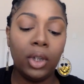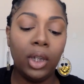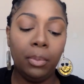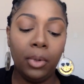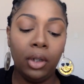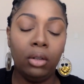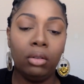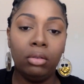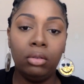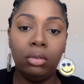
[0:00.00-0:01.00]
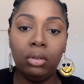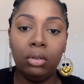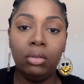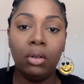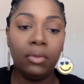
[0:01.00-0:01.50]
keeping,
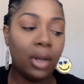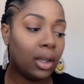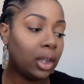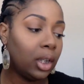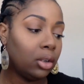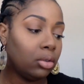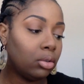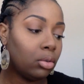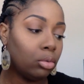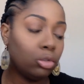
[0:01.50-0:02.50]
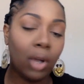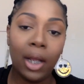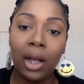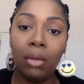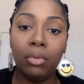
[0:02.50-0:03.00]
you know, not getting so
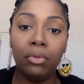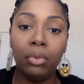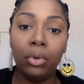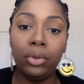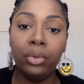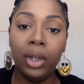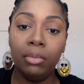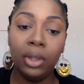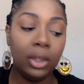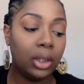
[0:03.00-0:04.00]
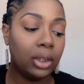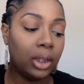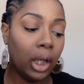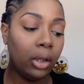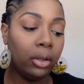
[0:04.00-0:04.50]
dried out before you empty the
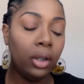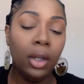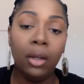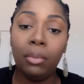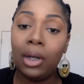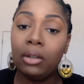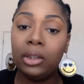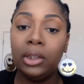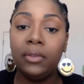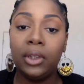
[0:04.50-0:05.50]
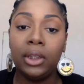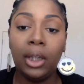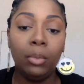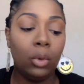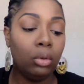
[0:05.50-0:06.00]
container. But I'll see if the
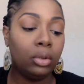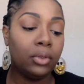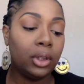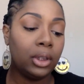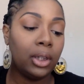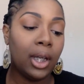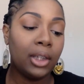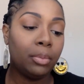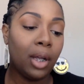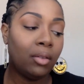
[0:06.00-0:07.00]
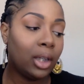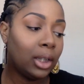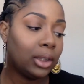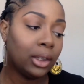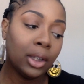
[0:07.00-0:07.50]
same goes for this Lash
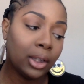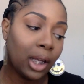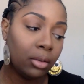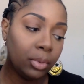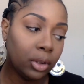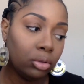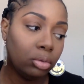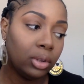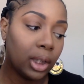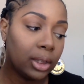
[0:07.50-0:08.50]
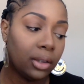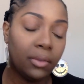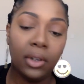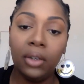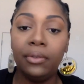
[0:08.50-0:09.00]
Paradise. And then that'll be the true test of
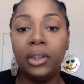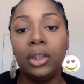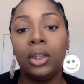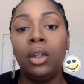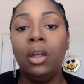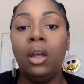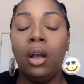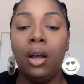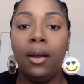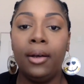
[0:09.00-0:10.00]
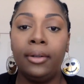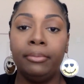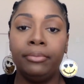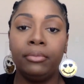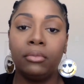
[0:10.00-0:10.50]
if it
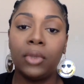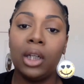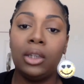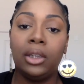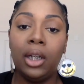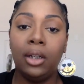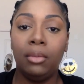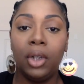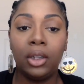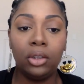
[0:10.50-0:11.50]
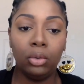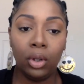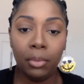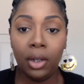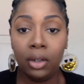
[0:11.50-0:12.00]
can stand up next to it,
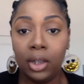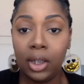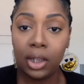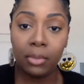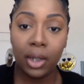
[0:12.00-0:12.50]
like Better Than Sex